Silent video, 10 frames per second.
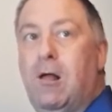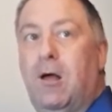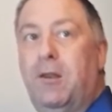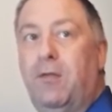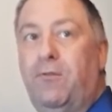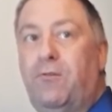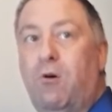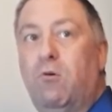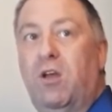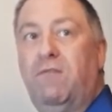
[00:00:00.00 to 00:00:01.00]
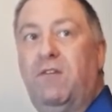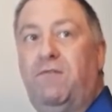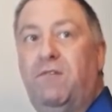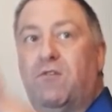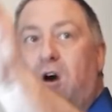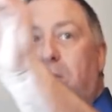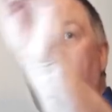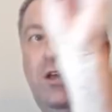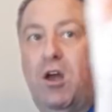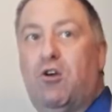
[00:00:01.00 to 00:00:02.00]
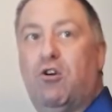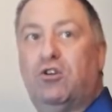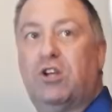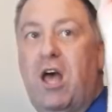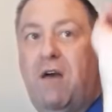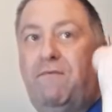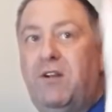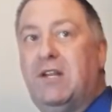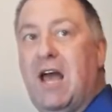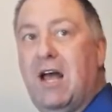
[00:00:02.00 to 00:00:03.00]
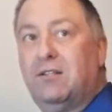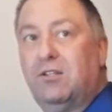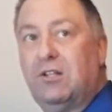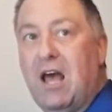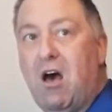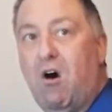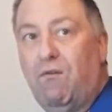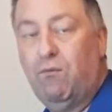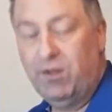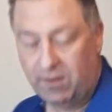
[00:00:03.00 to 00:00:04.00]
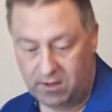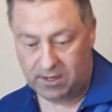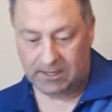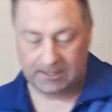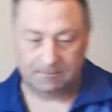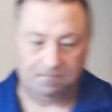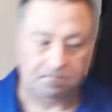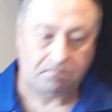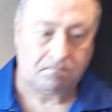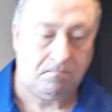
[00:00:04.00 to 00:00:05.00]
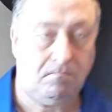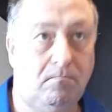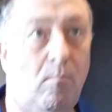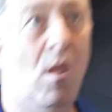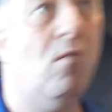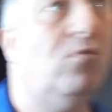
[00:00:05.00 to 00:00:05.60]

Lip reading: And then throw. Even if you've got to bring it across at every dart to start off with. That